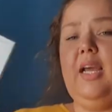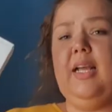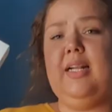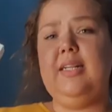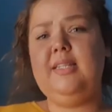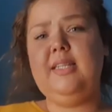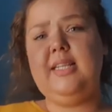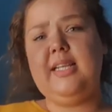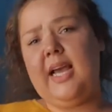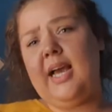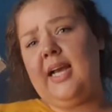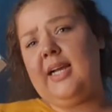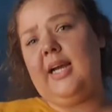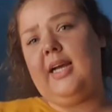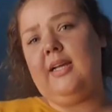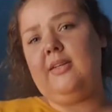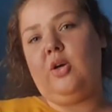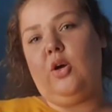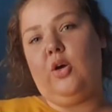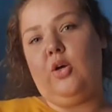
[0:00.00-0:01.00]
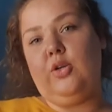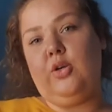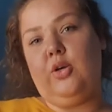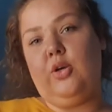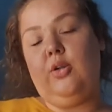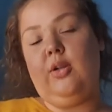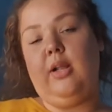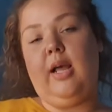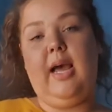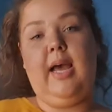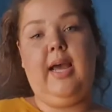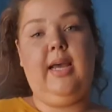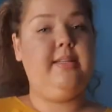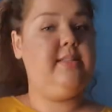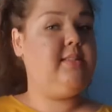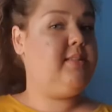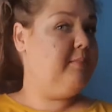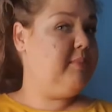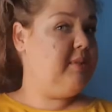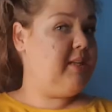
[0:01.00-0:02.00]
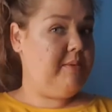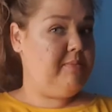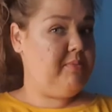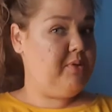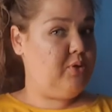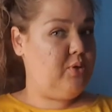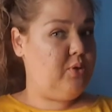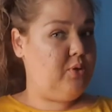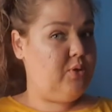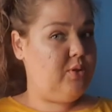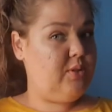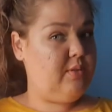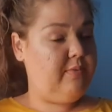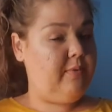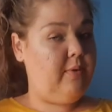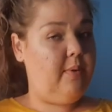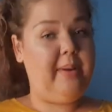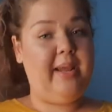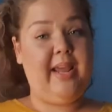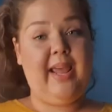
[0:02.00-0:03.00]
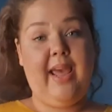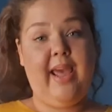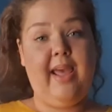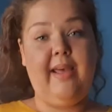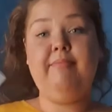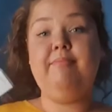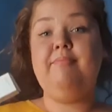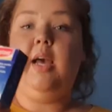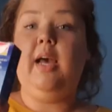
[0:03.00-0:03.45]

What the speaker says: And the argan oil I sometimes use for my hair.